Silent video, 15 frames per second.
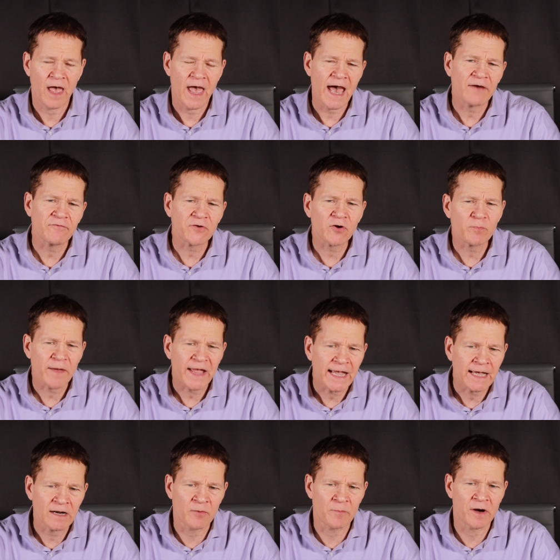After
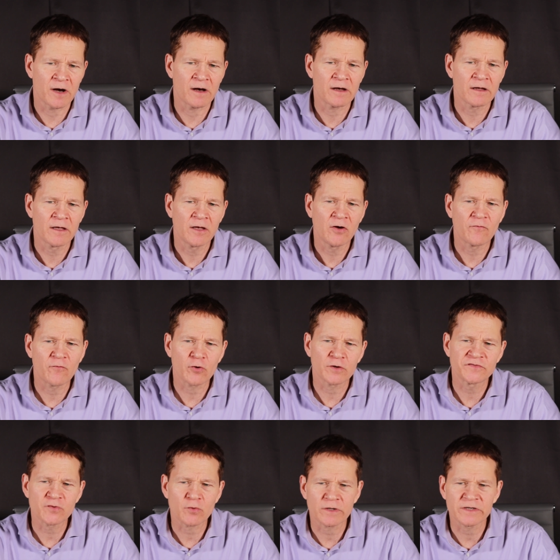Panama, for a
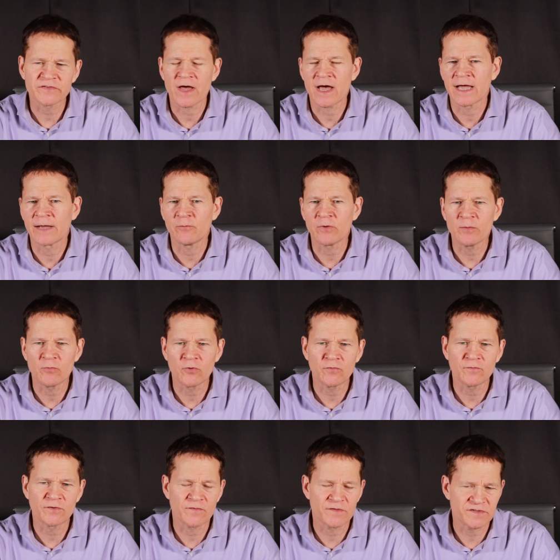short time we
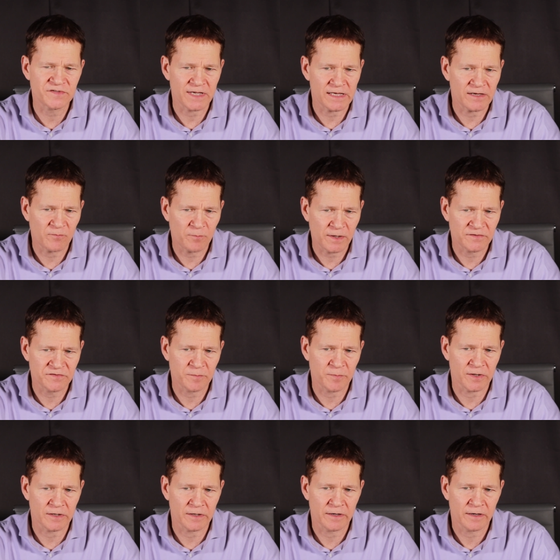moved to the city of
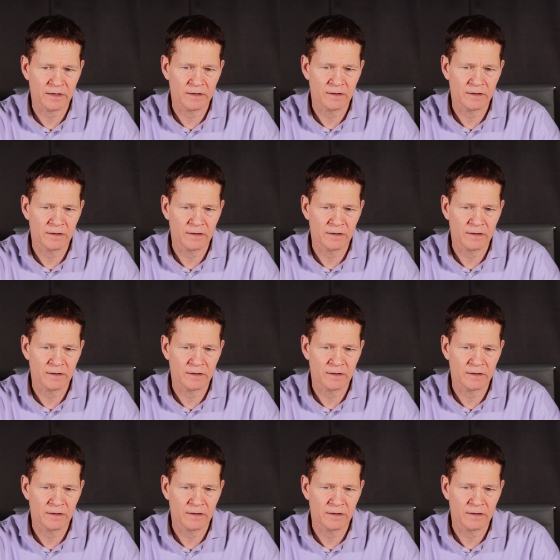Pittsburgh.